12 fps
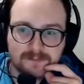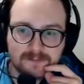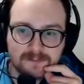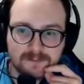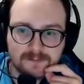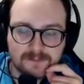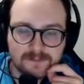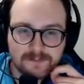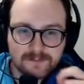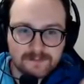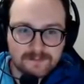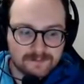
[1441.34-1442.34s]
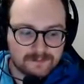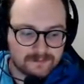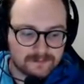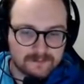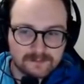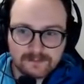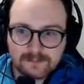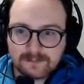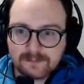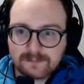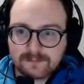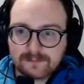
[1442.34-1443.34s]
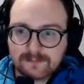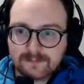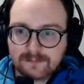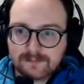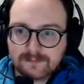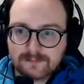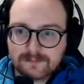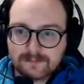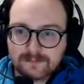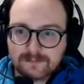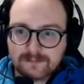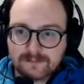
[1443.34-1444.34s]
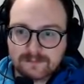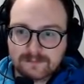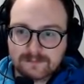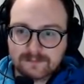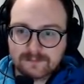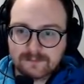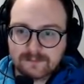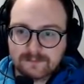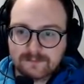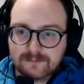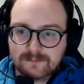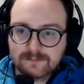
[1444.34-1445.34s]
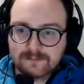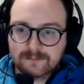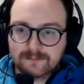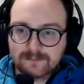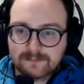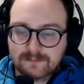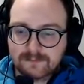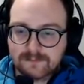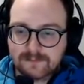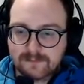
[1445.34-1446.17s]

[no speech]